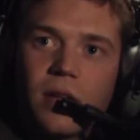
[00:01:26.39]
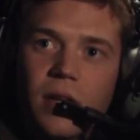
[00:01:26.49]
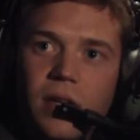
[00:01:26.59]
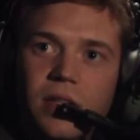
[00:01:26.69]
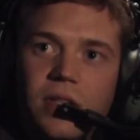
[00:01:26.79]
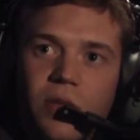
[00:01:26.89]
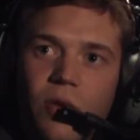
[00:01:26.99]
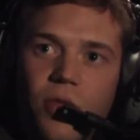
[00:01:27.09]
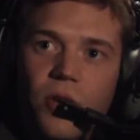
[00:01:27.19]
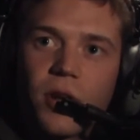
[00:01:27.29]
uh,
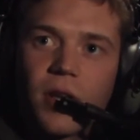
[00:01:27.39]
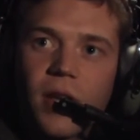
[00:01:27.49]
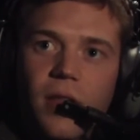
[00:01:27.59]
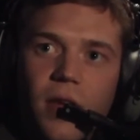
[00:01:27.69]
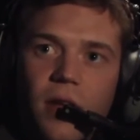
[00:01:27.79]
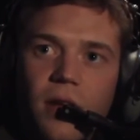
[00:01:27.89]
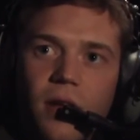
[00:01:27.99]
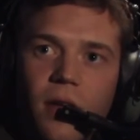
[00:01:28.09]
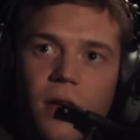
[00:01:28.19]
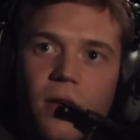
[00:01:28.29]
C-130, and then
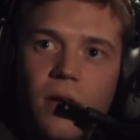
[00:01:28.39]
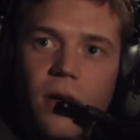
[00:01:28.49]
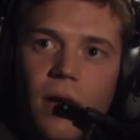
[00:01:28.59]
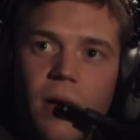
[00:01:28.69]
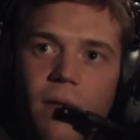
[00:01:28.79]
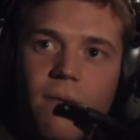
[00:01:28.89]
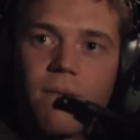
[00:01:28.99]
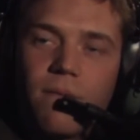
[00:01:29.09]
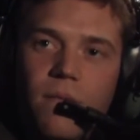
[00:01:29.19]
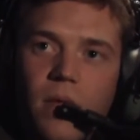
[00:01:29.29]
uh,
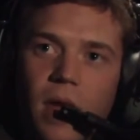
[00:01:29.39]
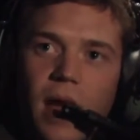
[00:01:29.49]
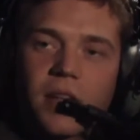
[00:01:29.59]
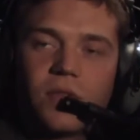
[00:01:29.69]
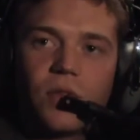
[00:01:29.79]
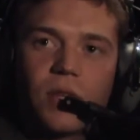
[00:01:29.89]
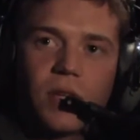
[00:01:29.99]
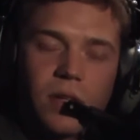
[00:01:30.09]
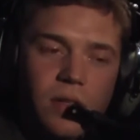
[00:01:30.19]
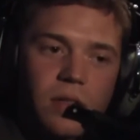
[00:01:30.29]
active
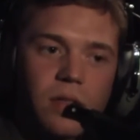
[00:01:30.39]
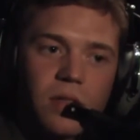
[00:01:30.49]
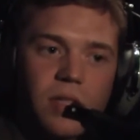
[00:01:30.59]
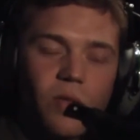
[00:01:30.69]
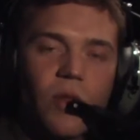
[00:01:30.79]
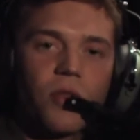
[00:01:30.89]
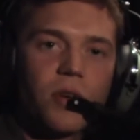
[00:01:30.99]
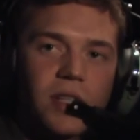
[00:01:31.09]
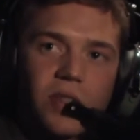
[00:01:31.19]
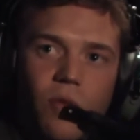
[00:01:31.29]
duty
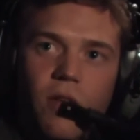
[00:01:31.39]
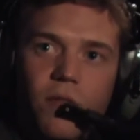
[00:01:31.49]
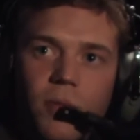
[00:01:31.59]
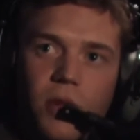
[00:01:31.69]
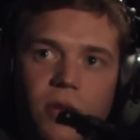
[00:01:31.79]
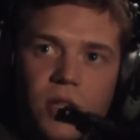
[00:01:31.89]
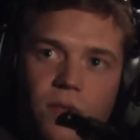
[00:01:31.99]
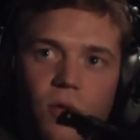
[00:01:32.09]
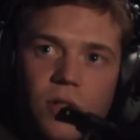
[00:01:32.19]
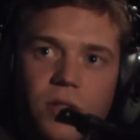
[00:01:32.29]
C-130s as well from the U.S.
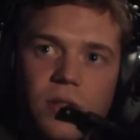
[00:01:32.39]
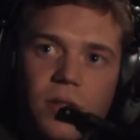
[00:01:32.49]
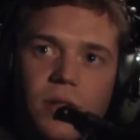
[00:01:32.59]
Air Force.